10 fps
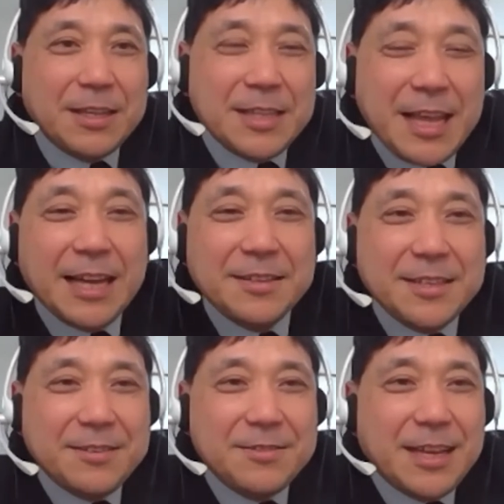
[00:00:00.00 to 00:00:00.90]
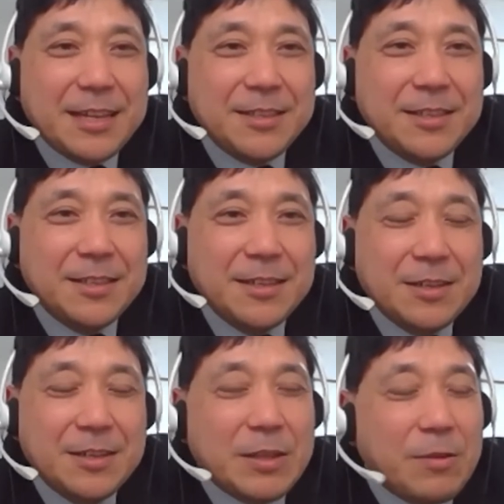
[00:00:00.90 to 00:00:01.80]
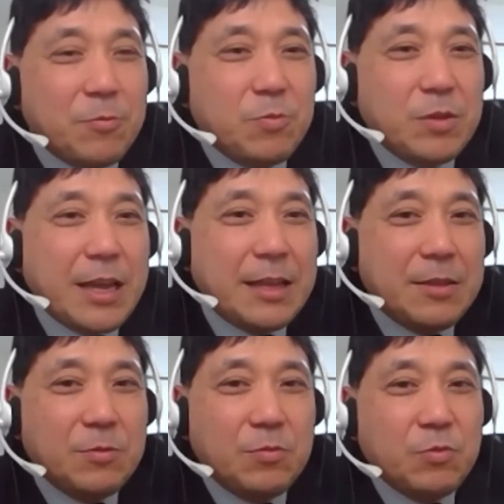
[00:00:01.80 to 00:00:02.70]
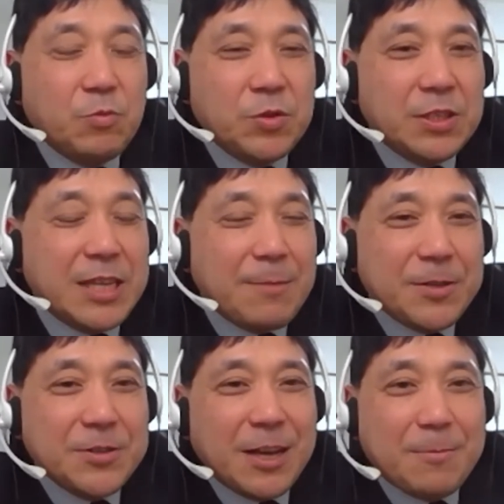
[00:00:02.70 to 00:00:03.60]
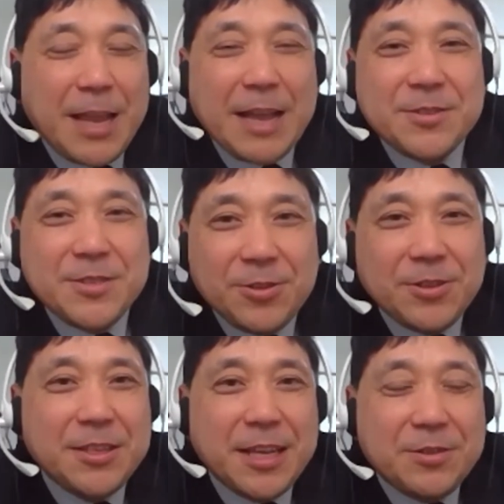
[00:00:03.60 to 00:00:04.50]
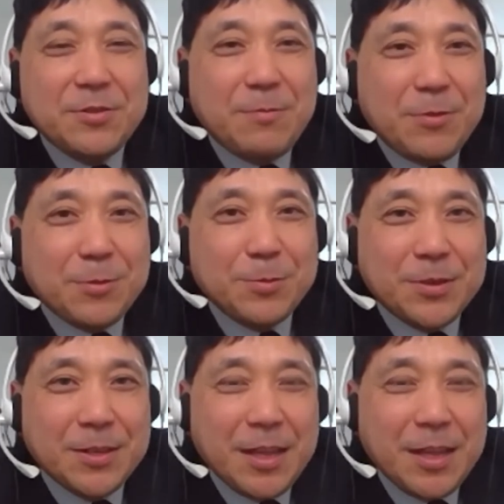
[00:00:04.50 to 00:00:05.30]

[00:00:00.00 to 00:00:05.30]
Now, I think that's the Japanese government has not yet developed